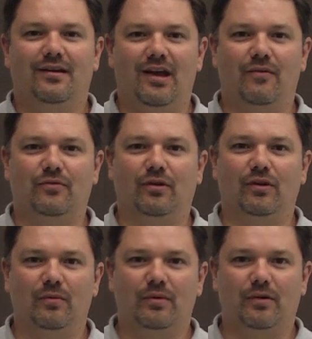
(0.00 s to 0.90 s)
After a
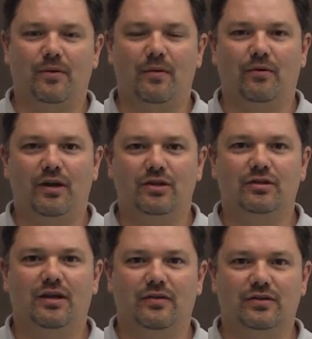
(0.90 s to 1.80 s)
little bit of
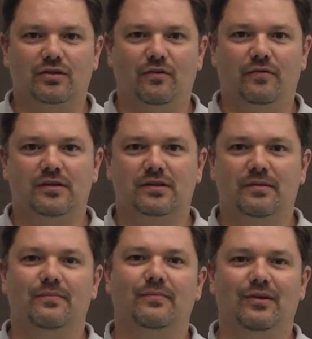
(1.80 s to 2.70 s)
preparation on the surface,